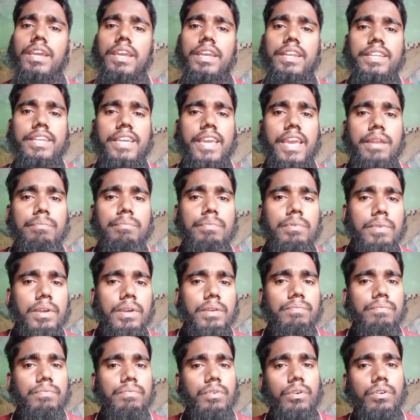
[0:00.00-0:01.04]
It can be
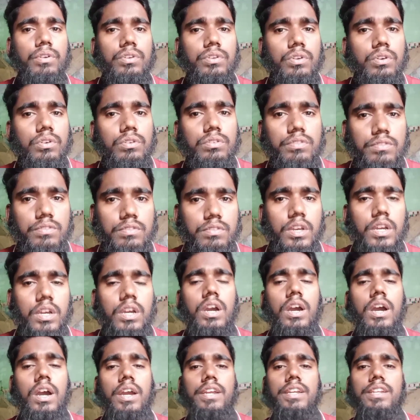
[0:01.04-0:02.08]
my phone notes,
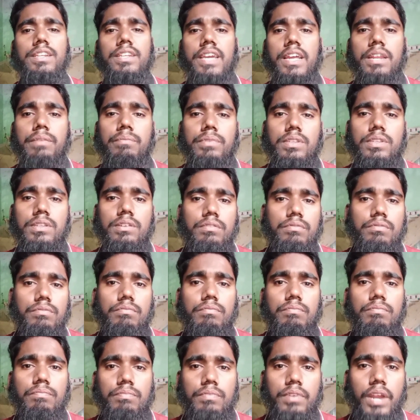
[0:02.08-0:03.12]
it can be the
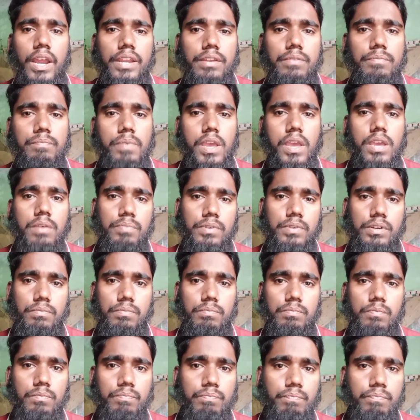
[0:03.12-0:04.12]
right paper